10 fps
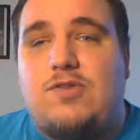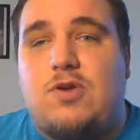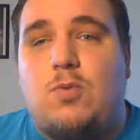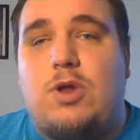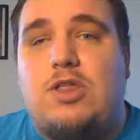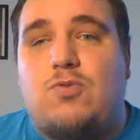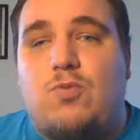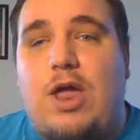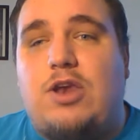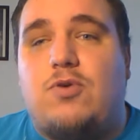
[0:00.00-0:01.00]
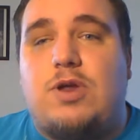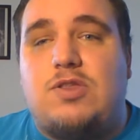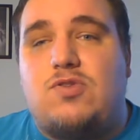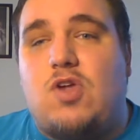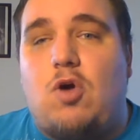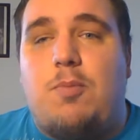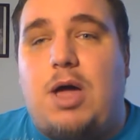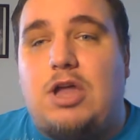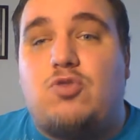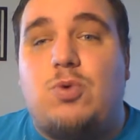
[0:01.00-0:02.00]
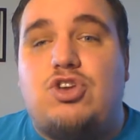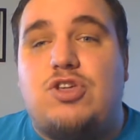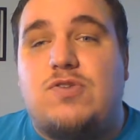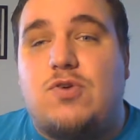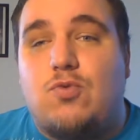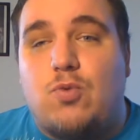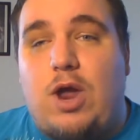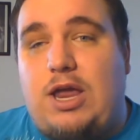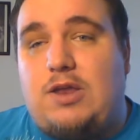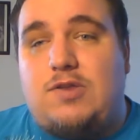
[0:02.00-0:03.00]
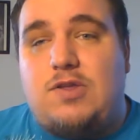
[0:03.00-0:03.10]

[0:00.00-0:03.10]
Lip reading: when it's rendering so much, which is great.